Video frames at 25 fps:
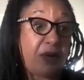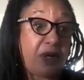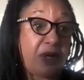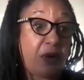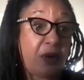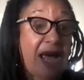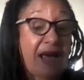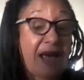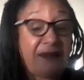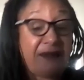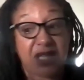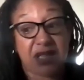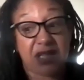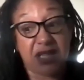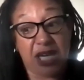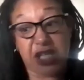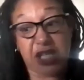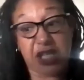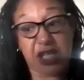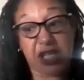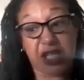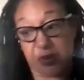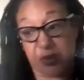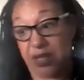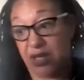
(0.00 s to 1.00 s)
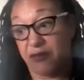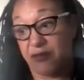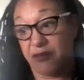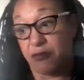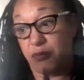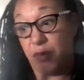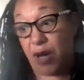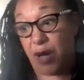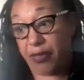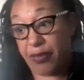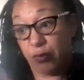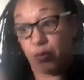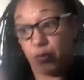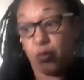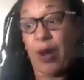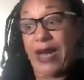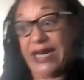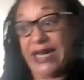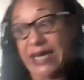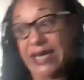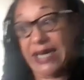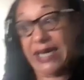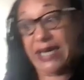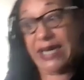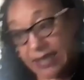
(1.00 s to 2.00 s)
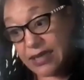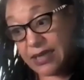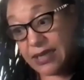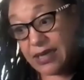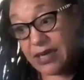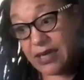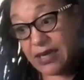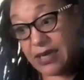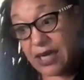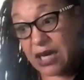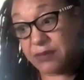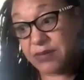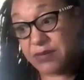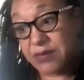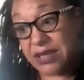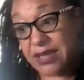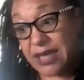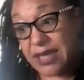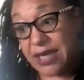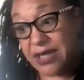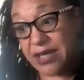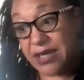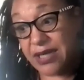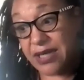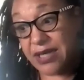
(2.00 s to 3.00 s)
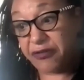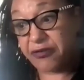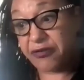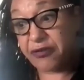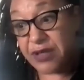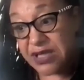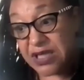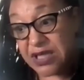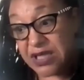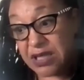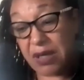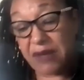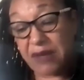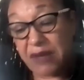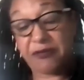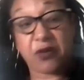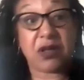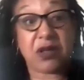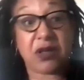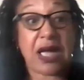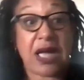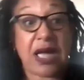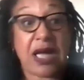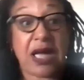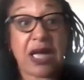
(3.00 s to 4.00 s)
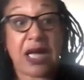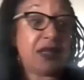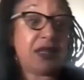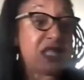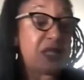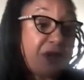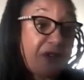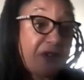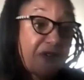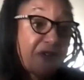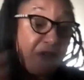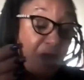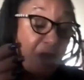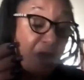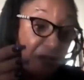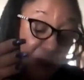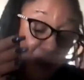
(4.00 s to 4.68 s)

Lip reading: We don't have the luxury of wealth and whiteness that they do, that frees them up for a lot of this.